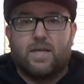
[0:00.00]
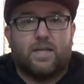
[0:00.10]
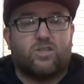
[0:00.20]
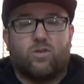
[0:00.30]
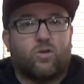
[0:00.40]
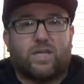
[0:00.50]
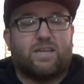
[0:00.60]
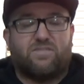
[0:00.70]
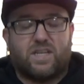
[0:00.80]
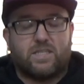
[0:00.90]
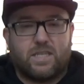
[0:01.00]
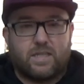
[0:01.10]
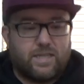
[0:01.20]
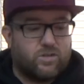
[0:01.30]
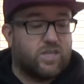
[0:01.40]
It's not got any fancy
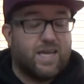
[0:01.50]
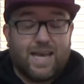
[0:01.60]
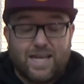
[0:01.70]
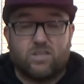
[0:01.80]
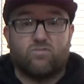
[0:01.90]
cleaners. It's